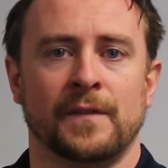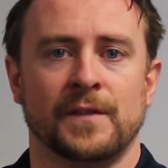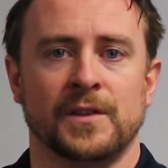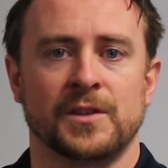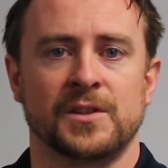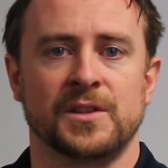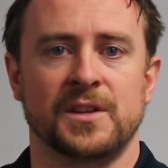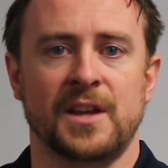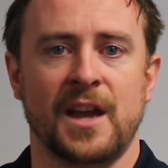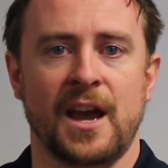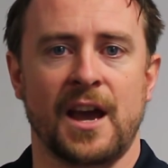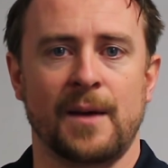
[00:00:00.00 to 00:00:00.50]

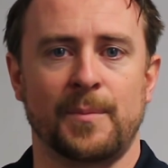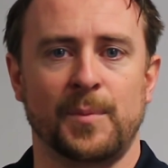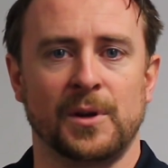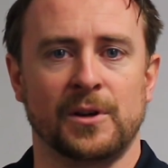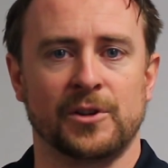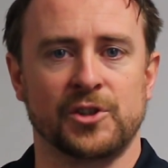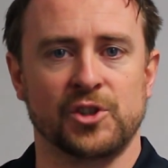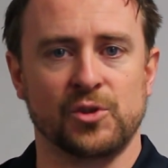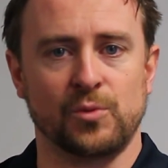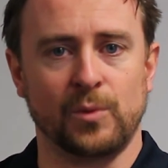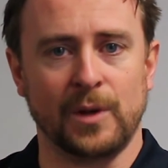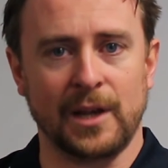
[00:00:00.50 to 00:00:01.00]

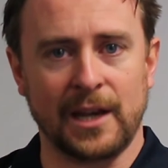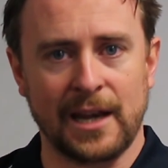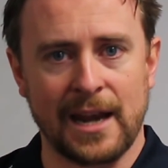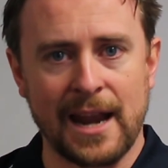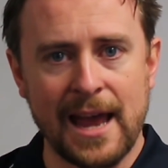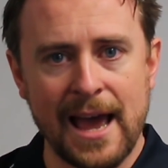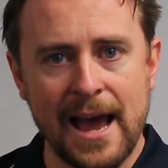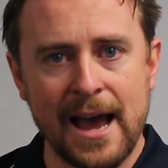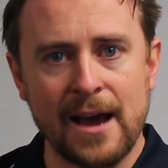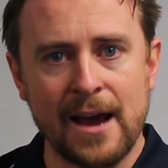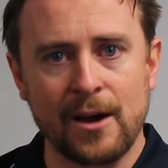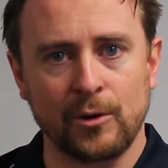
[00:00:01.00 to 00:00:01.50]
scapular to
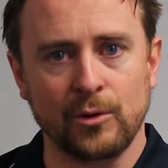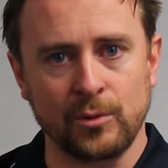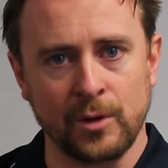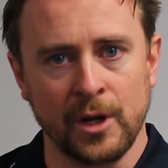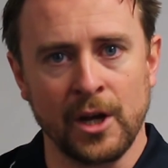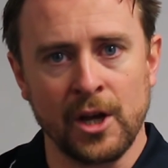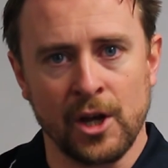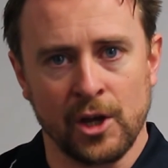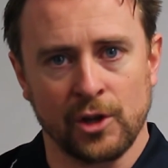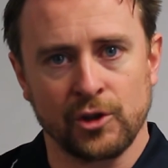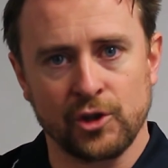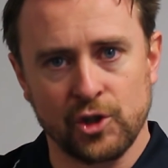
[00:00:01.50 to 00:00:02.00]
allow
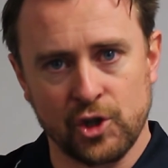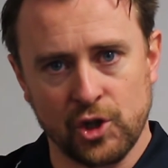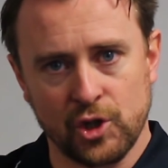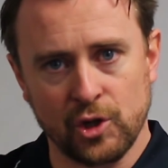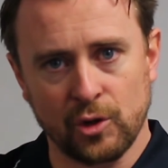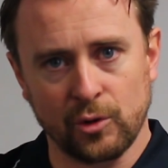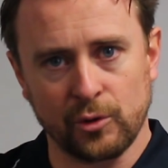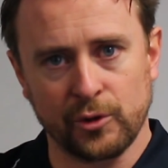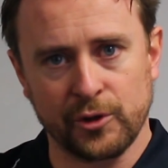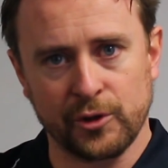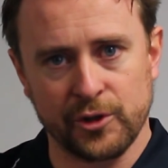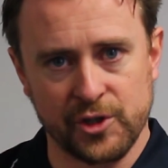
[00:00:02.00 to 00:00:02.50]
the
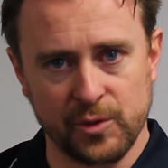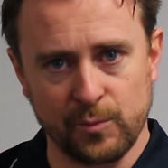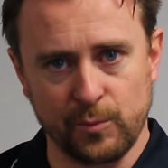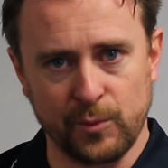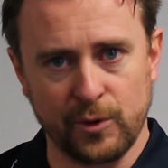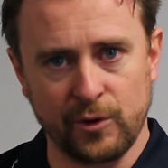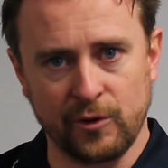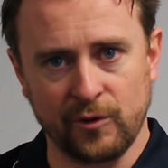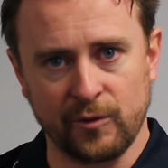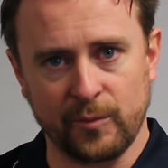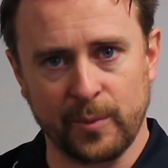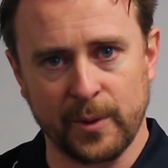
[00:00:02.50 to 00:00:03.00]
shoulder to
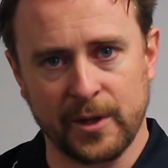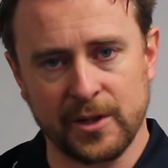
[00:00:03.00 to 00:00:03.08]
move.